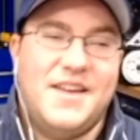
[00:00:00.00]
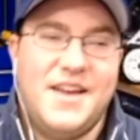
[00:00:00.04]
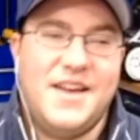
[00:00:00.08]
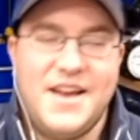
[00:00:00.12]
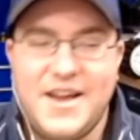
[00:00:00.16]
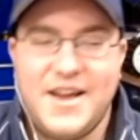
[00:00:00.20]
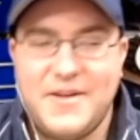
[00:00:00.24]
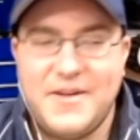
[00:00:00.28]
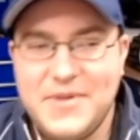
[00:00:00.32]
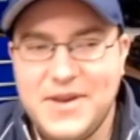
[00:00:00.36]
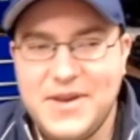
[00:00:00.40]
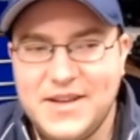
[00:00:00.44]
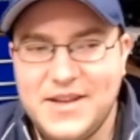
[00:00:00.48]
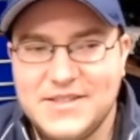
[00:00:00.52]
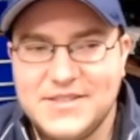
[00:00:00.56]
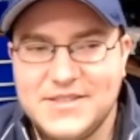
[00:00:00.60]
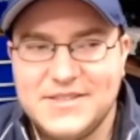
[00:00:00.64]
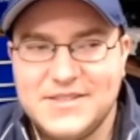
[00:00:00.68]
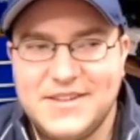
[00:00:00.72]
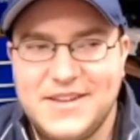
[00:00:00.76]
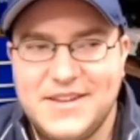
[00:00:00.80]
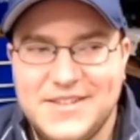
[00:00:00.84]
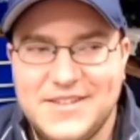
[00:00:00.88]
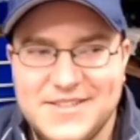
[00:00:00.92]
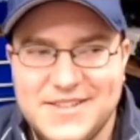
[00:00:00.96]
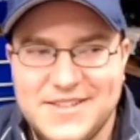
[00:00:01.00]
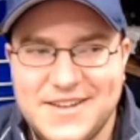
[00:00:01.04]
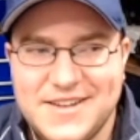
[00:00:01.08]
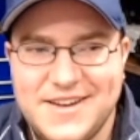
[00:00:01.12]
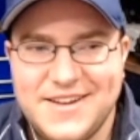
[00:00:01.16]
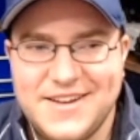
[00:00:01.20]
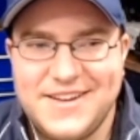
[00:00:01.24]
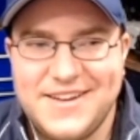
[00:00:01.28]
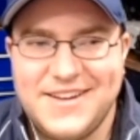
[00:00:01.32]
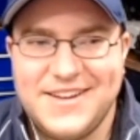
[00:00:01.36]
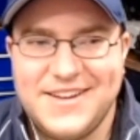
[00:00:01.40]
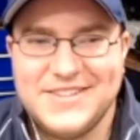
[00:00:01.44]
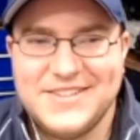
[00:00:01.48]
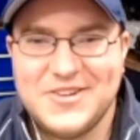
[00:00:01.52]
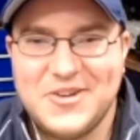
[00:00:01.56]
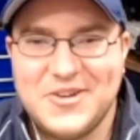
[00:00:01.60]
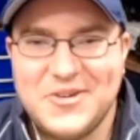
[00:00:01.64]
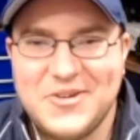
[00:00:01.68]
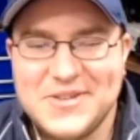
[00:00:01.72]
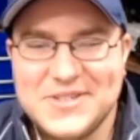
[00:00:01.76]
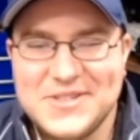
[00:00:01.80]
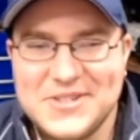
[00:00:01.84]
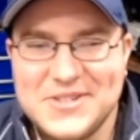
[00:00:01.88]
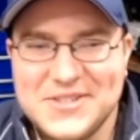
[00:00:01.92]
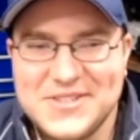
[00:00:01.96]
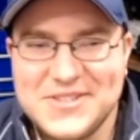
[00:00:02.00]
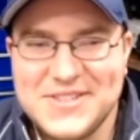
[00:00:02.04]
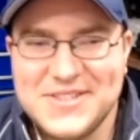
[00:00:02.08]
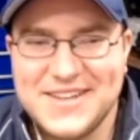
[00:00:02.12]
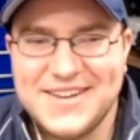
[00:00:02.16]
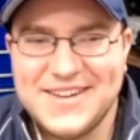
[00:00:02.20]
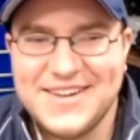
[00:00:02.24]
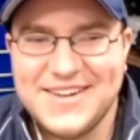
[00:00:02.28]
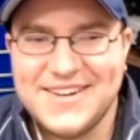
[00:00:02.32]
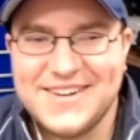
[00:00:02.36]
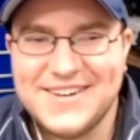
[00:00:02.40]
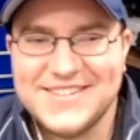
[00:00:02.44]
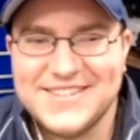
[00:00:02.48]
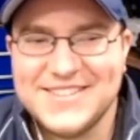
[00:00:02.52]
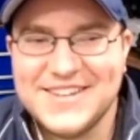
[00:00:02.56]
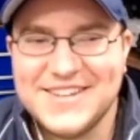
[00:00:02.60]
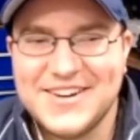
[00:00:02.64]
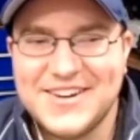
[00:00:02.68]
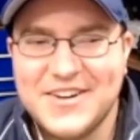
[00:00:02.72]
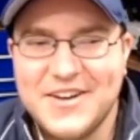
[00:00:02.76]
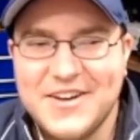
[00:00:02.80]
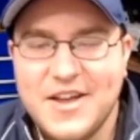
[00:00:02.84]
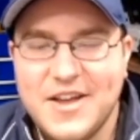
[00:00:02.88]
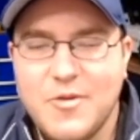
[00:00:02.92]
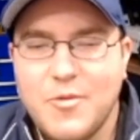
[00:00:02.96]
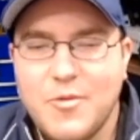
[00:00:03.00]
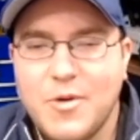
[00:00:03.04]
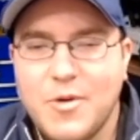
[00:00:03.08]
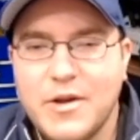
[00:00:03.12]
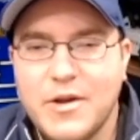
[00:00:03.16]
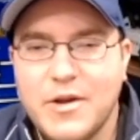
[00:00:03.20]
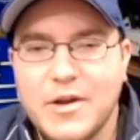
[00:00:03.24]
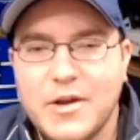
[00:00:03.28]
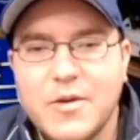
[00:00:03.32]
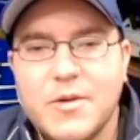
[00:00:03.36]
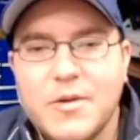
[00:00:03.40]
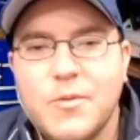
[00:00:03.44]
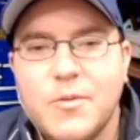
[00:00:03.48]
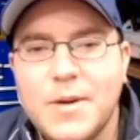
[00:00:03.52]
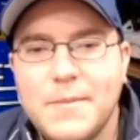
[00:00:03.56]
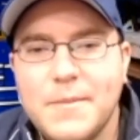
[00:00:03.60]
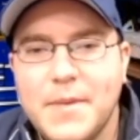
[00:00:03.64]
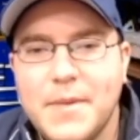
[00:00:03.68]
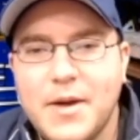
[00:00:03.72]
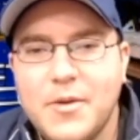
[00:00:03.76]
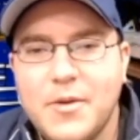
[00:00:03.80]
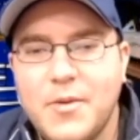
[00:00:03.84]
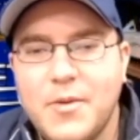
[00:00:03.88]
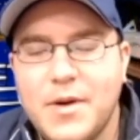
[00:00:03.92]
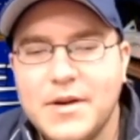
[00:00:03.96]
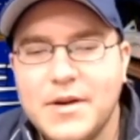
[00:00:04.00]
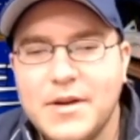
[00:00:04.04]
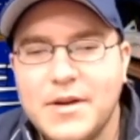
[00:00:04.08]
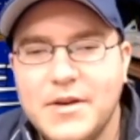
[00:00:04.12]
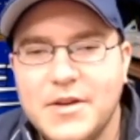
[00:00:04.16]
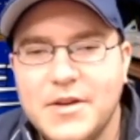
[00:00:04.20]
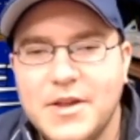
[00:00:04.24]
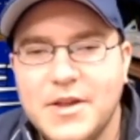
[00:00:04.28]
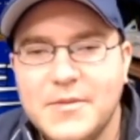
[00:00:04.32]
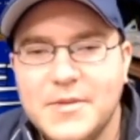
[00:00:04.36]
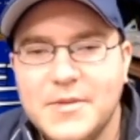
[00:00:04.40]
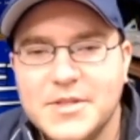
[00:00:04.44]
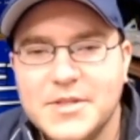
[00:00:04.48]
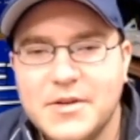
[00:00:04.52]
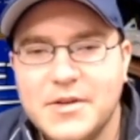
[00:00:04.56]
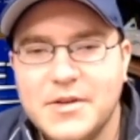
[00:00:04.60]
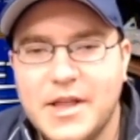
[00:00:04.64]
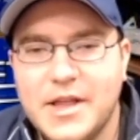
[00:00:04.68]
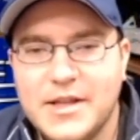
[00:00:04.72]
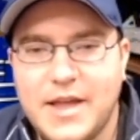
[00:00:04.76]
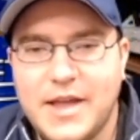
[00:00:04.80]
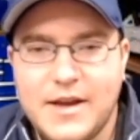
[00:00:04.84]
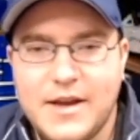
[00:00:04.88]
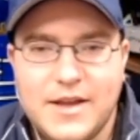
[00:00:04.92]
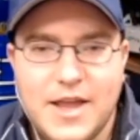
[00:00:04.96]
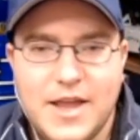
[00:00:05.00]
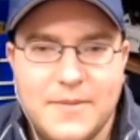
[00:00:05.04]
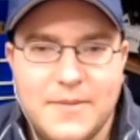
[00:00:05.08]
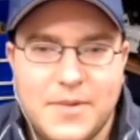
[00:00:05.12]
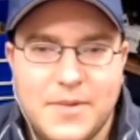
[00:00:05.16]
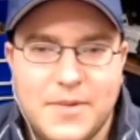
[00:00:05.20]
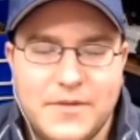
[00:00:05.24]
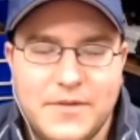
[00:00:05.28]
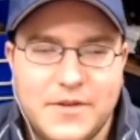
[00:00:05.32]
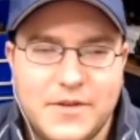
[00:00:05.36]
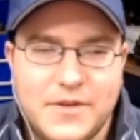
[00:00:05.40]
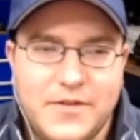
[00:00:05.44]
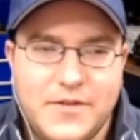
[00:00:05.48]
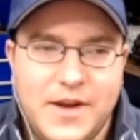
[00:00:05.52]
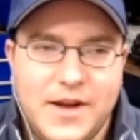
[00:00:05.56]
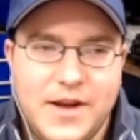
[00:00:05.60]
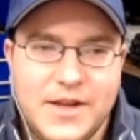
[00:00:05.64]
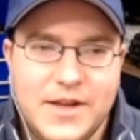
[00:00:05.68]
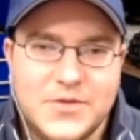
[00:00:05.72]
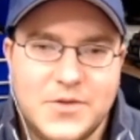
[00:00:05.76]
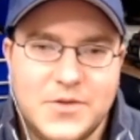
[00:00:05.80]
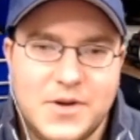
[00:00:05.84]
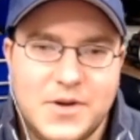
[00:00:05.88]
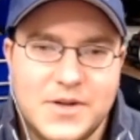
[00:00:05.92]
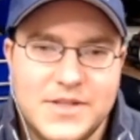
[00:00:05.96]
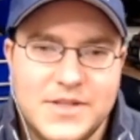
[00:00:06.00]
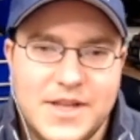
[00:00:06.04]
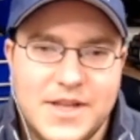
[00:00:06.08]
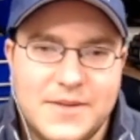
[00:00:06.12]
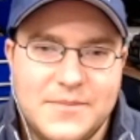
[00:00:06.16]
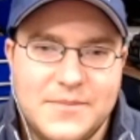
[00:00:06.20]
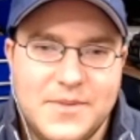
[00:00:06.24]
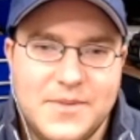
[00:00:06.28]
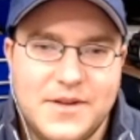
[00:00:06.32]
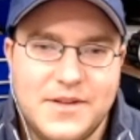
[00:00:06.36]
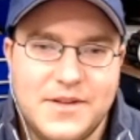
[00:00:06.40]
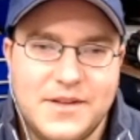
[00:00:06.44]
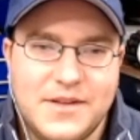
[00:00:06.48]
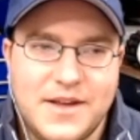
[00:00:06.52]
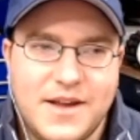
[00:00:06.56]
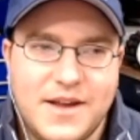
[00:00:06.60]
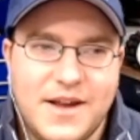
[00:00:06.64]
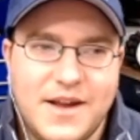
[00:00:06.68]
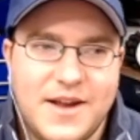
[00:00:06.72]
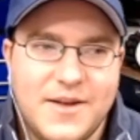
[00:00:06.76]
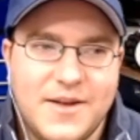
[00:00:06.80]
Yeah, I mean it's always interesting here. So we're gonna go one by one. Can you give me so like Endgame Perfect Phoenix, for example?